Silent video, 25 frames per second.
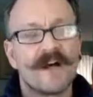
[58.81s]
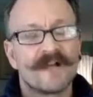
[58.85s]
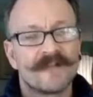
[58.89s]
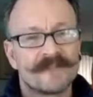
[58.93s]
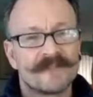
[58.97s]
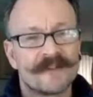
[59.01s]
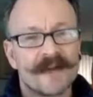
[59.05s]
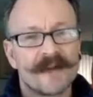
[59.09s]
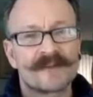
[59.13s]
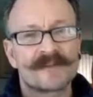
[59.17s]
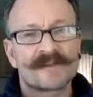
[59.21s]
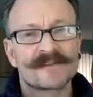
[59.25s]

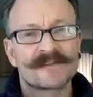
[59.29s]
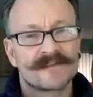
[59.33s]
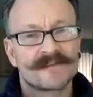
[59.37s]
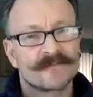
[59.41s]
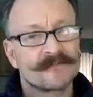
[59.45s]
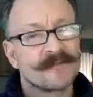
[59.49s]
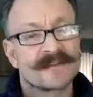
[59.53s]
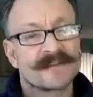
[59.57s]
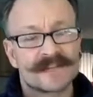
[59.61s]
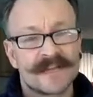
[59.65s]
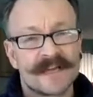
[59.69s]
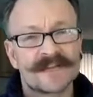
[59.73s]
flowers
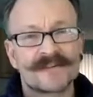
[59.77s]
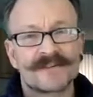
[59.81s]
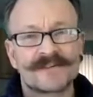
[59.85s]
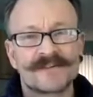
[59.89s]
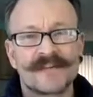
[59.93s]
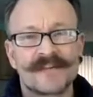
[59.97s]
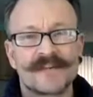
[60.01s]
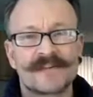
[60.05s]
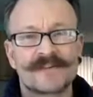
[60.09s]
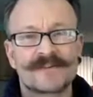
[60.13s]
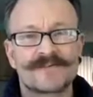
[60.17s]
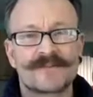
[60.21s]
have
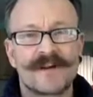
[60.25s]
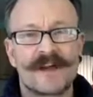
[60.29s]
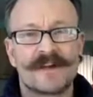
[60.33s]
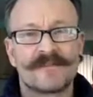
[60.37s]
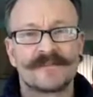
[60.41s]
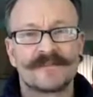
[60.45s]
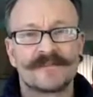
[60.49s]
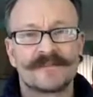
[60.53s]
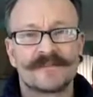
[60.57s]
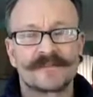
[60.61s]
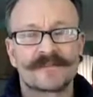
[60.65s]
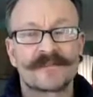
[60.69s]
potentially
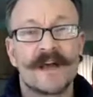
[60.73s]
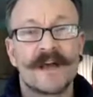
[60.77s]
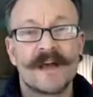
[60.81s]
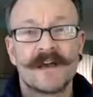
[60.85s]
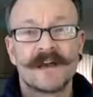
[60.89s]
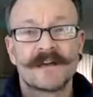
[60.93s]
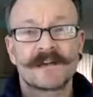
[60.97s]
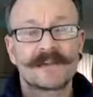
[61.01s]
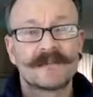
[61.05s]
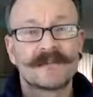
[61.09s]
travelled to